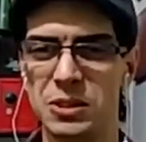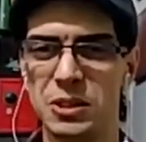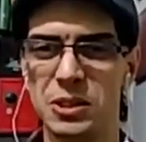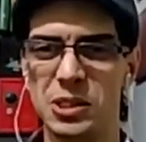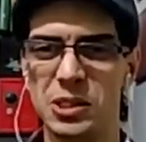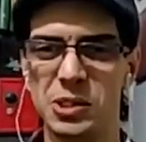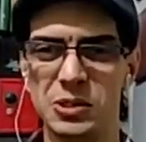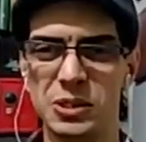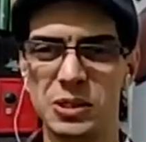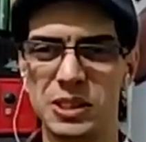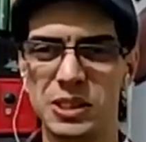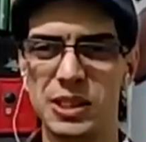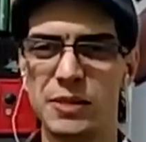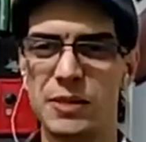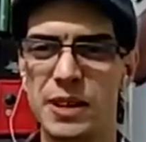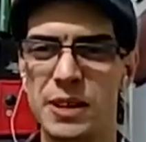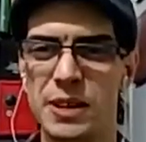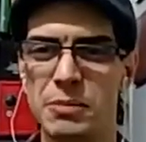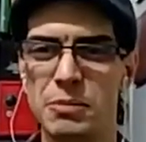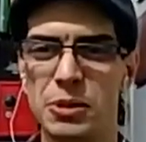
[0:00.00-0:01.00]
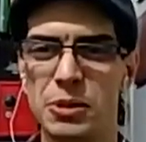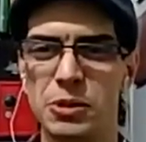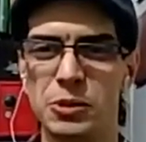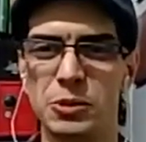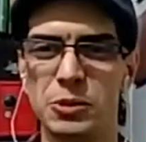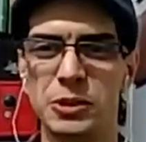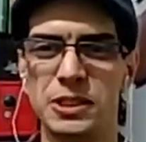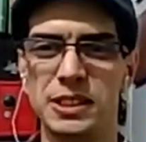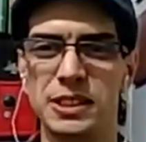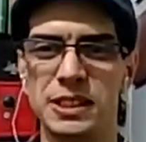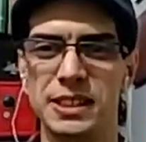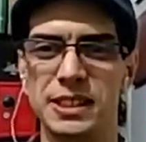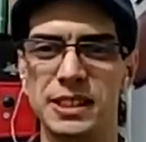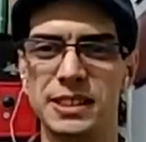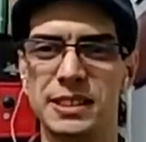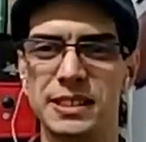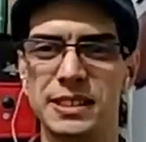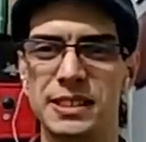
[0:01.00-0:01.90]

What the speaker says: London is a very beautiful city.